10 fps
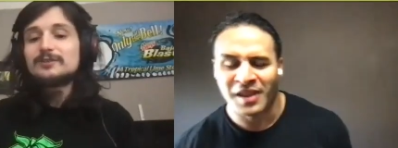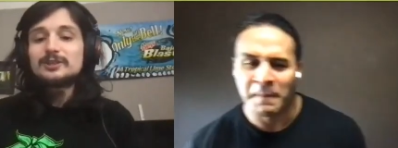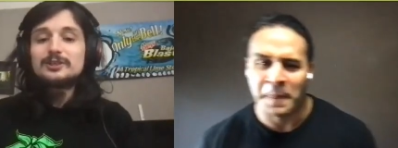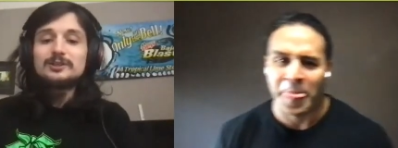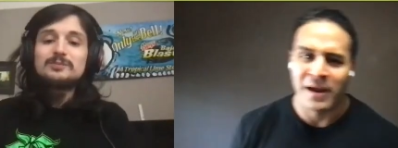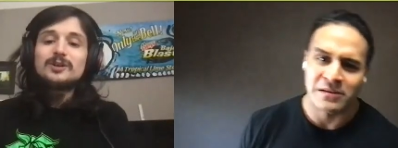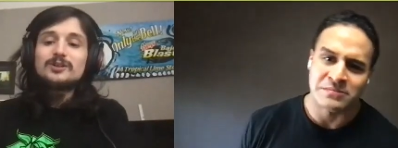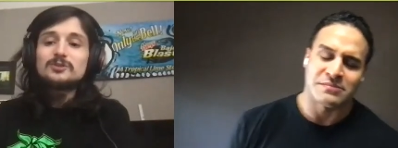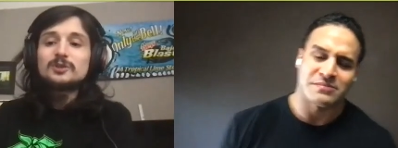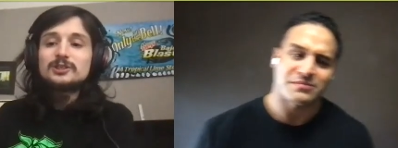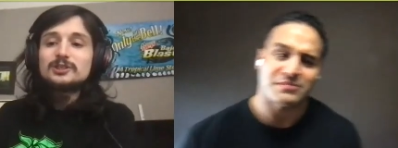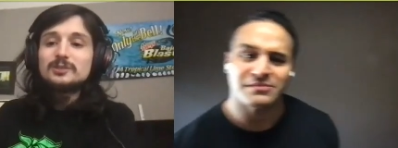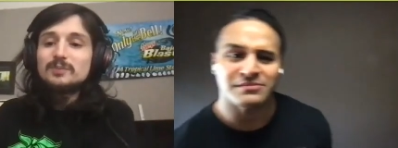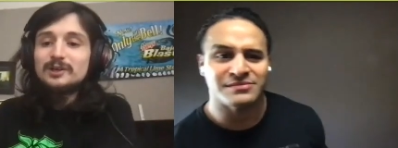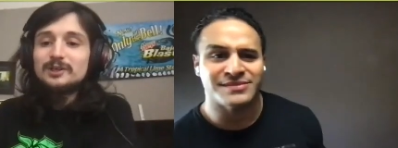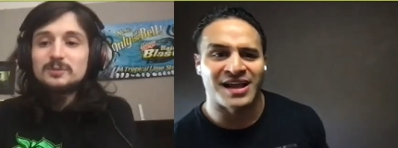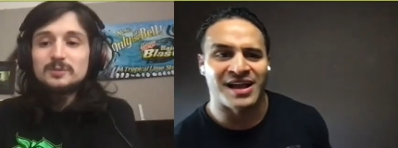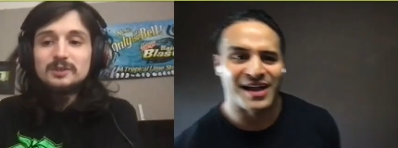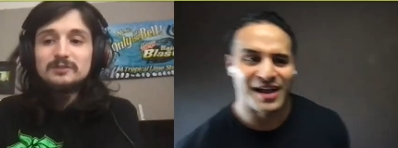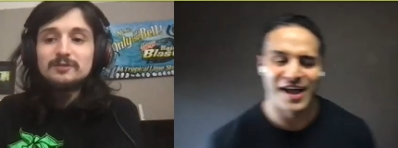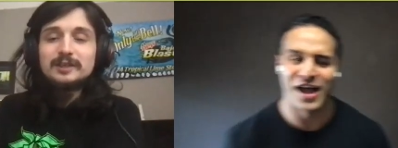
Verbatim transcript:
Speaker 1: the Good Brothers? What should the punishment be for